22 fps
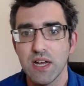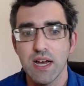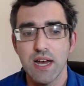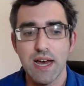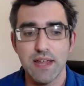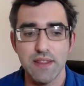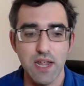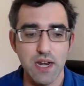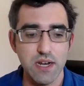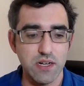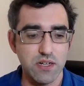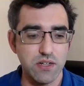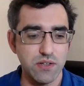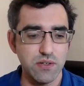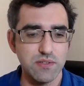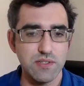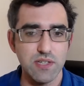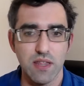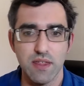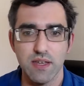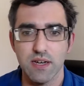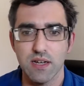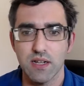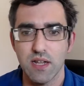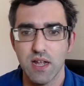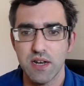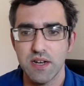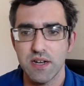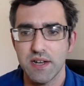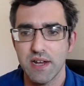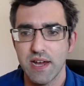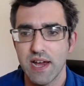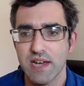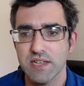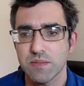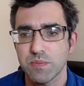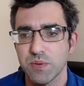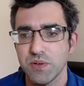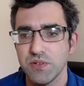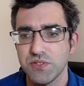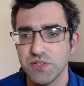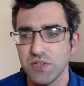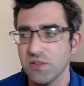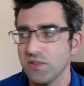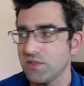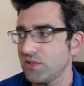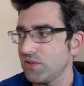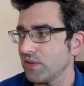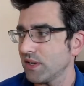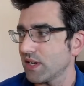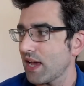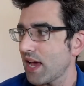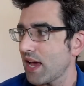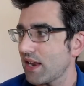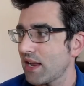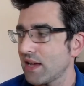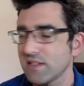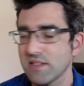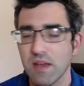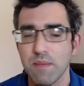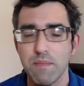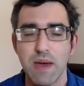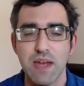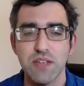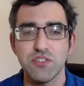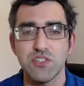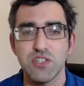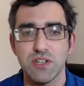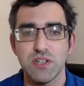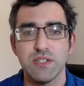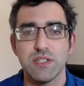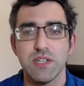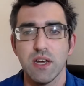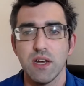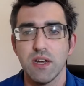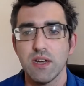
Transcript: And that includes, I think, a lot of diaspora Jews who, again, as I mentioned,